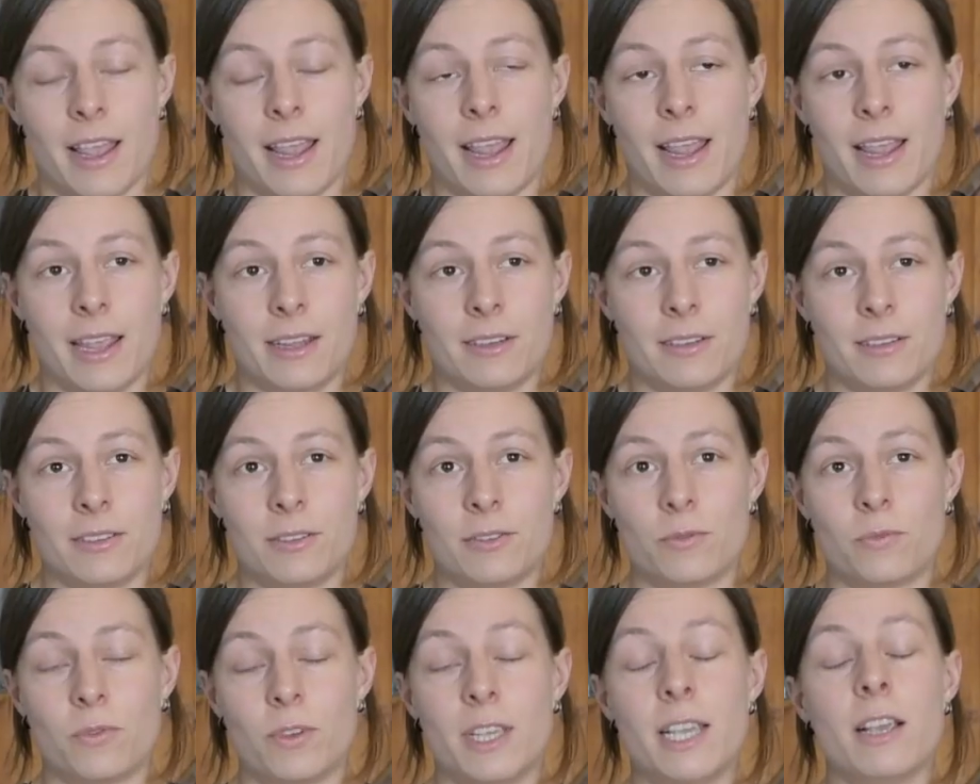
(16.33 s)

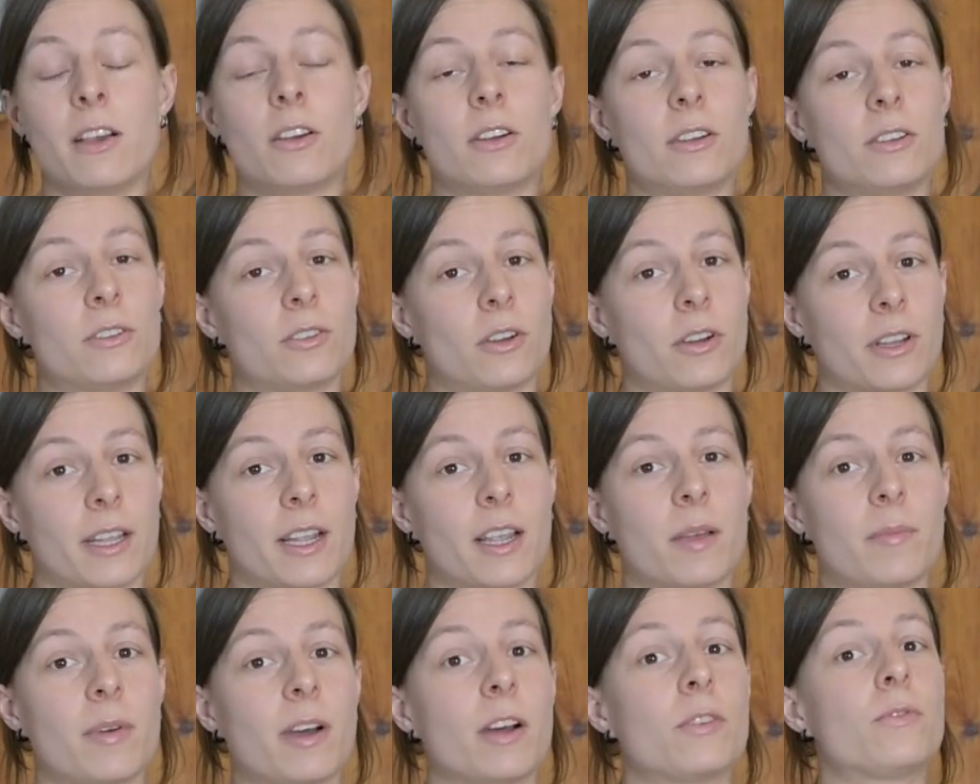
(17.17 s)
and we are
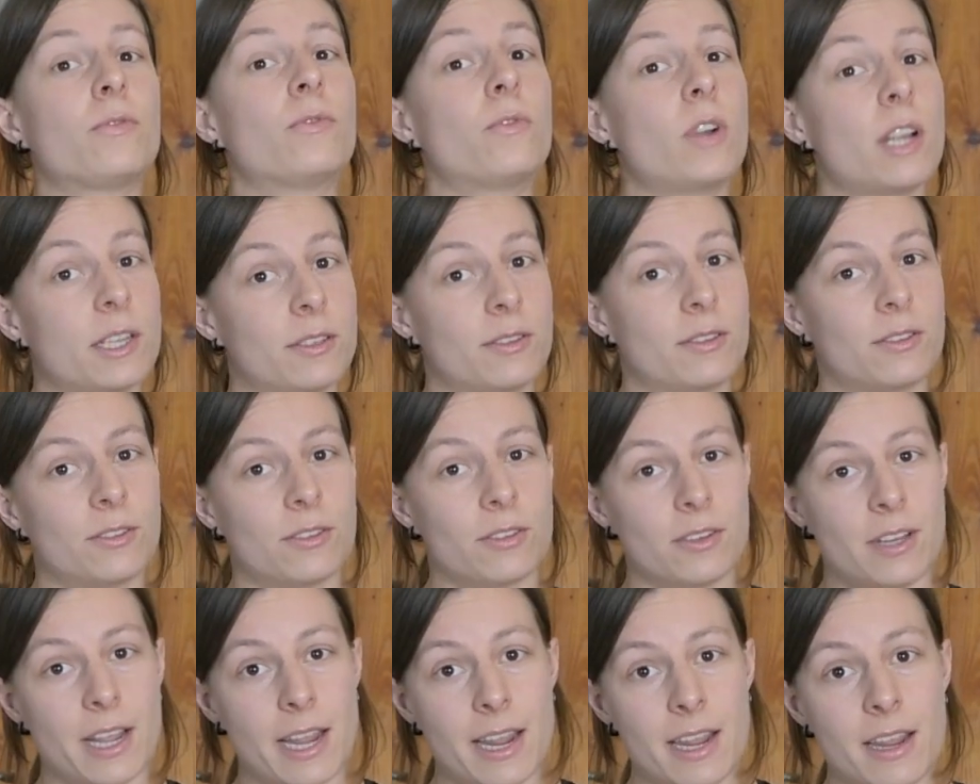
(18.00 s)
talking about thrusts
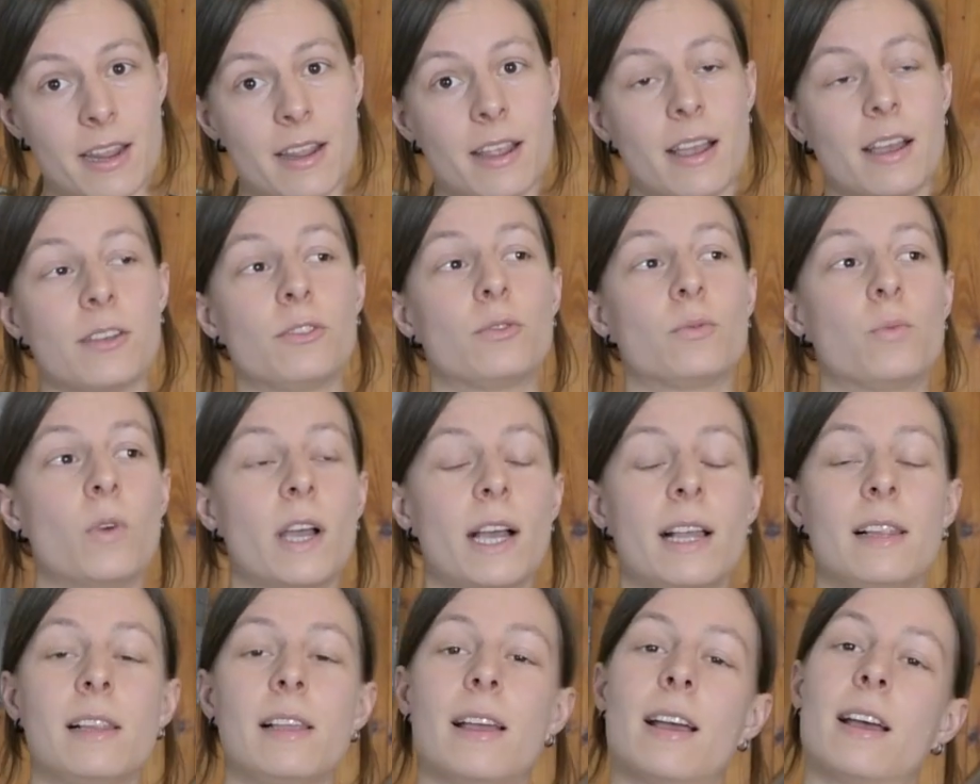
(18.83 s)
today, as
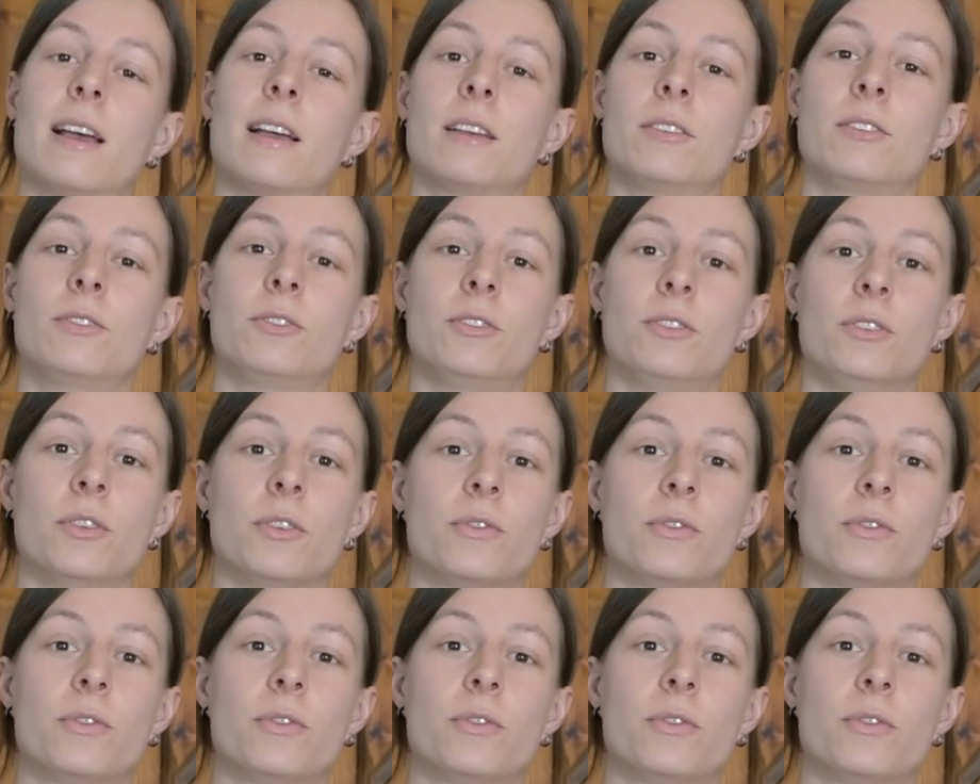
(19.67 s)
well as your